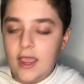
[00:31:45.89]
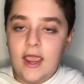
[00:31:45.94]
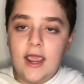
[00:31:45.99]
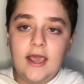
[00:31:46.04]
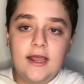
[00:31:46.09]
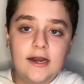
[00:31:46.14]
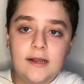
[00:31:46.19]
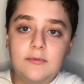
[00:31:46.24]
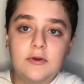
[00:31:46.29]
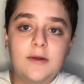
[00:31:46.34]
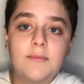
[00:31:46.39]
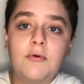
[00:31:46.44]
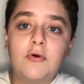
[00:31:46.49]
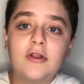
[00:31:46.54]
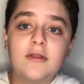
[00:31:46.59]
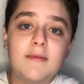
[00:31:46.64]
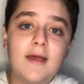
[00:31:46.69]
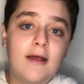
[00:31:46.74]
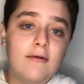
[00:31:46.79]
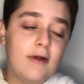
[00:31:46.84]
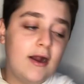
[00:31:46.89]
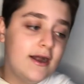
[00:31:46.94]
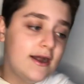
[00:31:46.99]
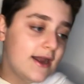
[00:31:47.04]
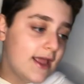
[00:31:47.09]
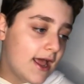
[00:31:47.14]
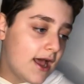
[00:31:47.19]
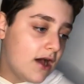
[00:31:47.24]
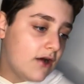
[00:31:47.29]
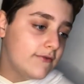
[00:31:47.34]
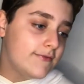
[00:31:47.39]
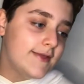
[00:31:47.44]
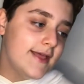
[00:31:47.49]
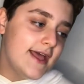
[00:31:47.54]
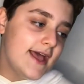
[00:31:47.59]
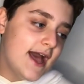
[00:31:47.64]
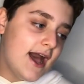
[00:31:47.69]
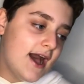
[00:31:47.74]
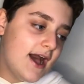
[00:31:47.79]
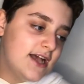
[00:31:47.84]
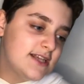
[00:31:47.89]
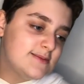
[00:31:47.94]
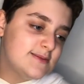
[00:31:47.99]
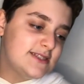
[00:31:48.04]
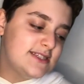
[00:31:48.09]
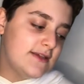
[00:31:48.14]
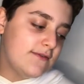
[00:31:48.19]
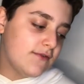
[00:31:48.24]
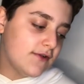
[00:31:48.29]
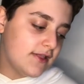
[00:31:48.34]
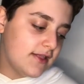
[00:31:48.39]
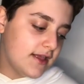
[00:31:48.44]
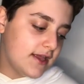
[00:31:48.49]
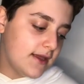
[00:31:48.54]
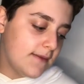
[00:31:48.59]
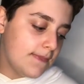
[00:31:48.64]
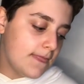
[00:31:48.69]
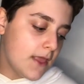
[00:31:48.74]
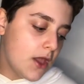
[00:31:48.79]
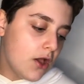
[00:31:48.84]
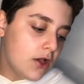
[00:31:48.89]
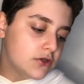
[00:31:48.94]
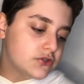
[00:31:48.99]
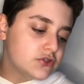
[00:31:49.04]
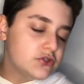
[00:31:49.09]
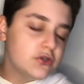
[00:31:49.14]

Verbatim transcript: and I'm going to point them out right now, uh, specifically. So